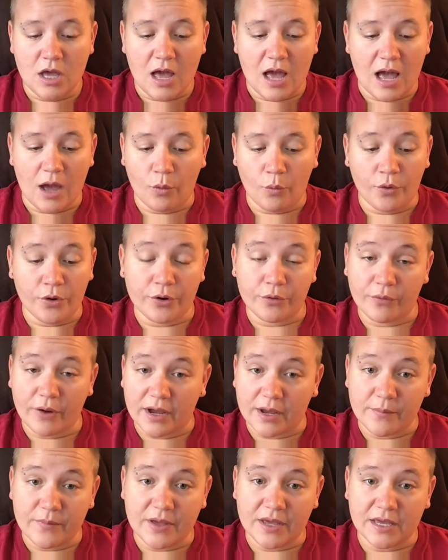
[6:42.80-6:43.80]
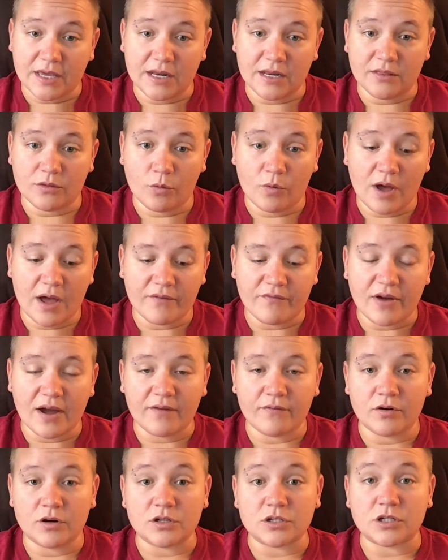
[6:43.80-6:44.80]
I wouldn't recommend getting the Wi-Fi
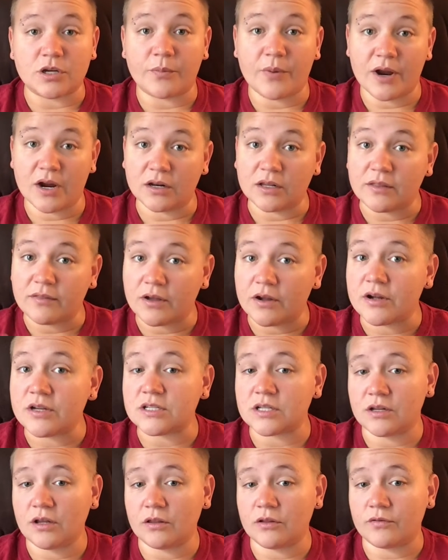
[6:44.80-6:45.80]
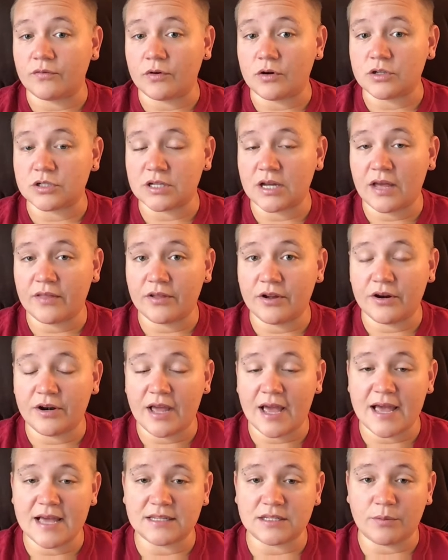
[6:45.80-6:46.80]
version. Apparently there is another version out there, and
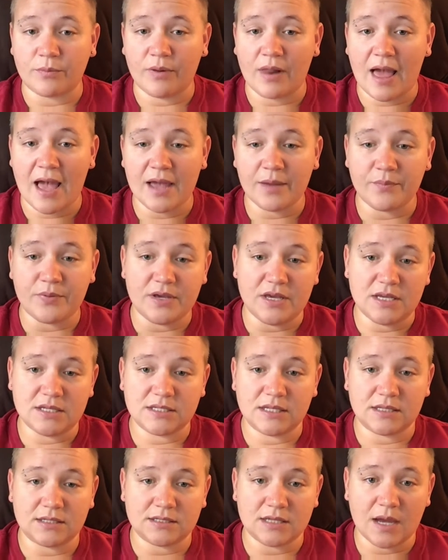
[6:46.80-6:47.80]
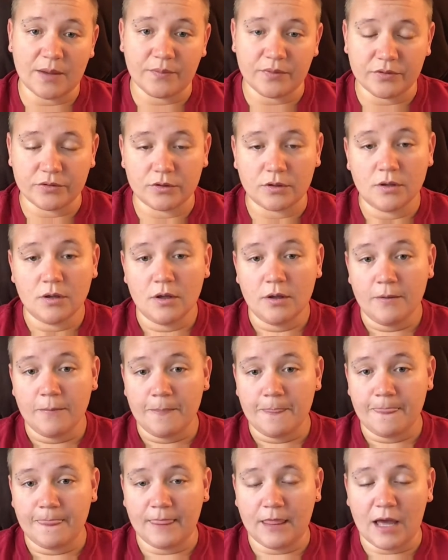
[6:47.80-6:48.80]
it has a black piece at the top of the
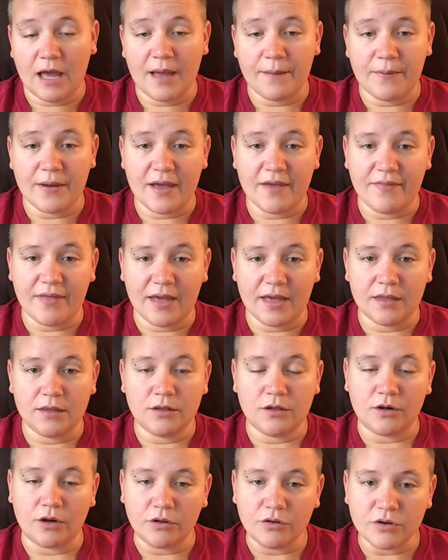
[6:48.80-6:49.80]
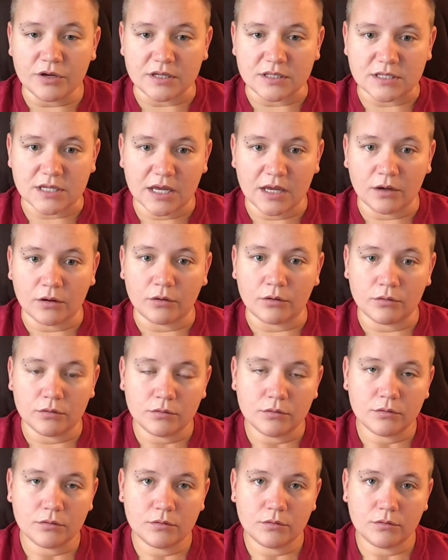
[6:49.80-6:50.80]
iPad that, you can tell
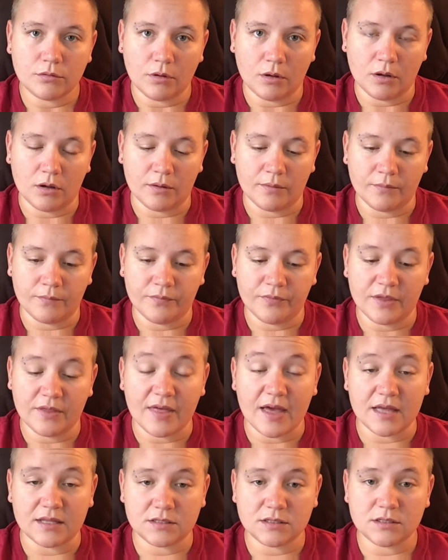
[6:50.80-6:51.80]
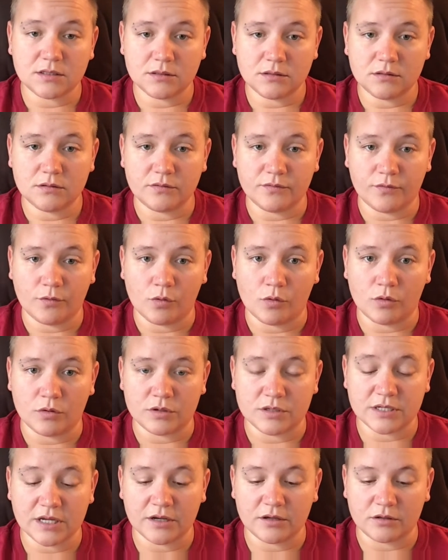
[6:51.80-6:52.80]
that's for
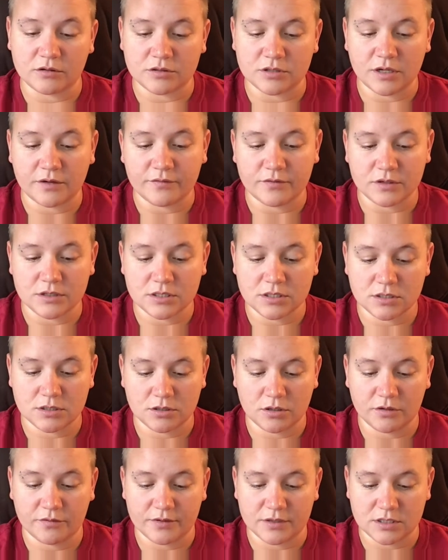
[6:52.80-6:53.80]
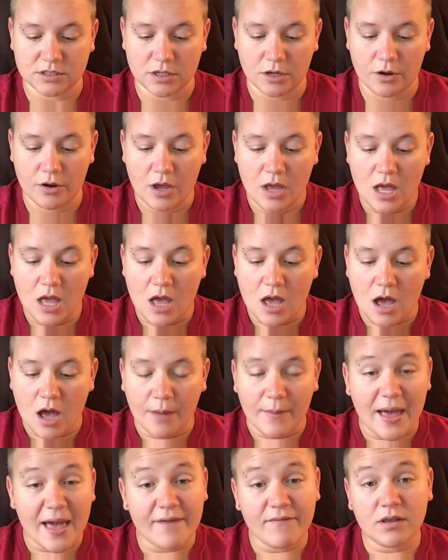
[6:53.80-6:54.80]
cellular service. So
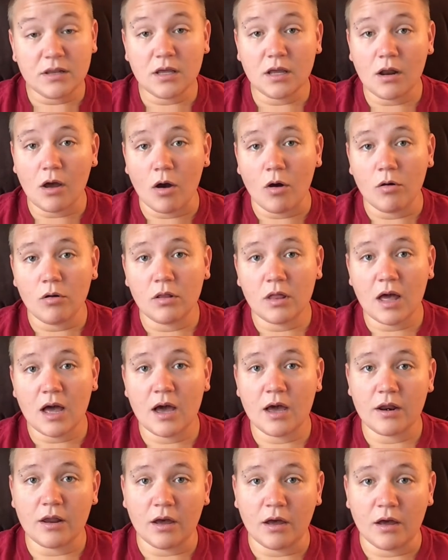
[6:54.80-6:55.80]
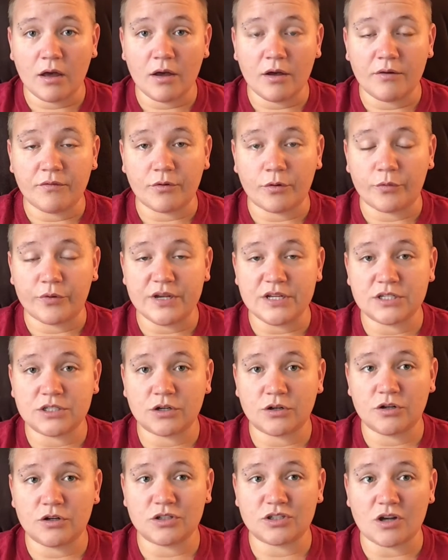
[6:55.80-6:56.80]
I haven't done a whole lot of
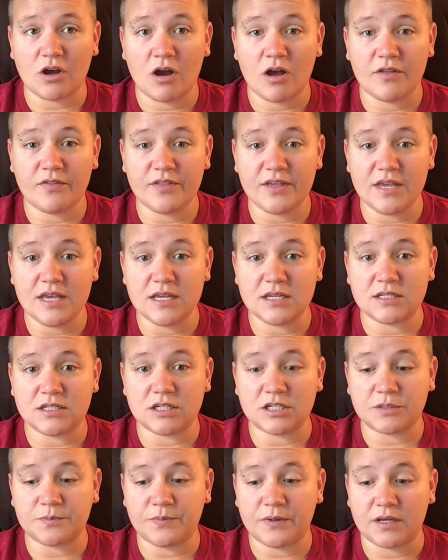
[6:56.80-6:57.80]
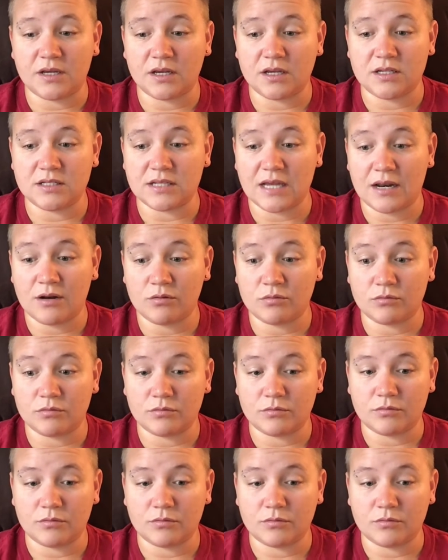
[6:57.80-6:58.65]
research on these just because I don't